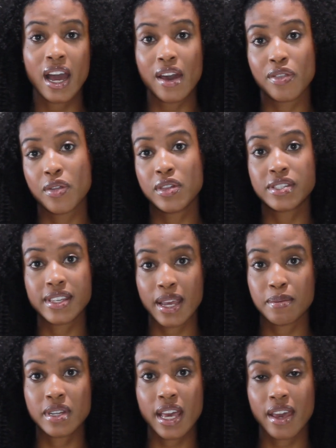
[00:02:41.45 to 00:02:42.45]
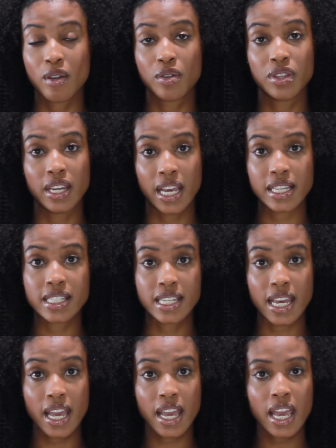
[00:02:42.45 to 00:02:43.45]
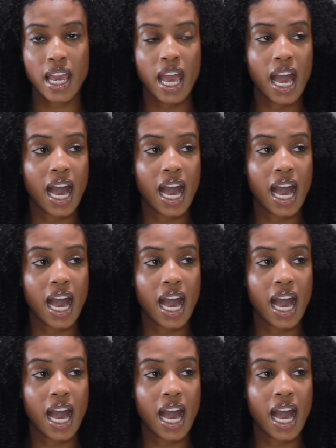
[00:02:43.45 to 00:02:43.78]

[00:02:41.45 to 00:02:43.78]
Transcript: either the same day or the next day,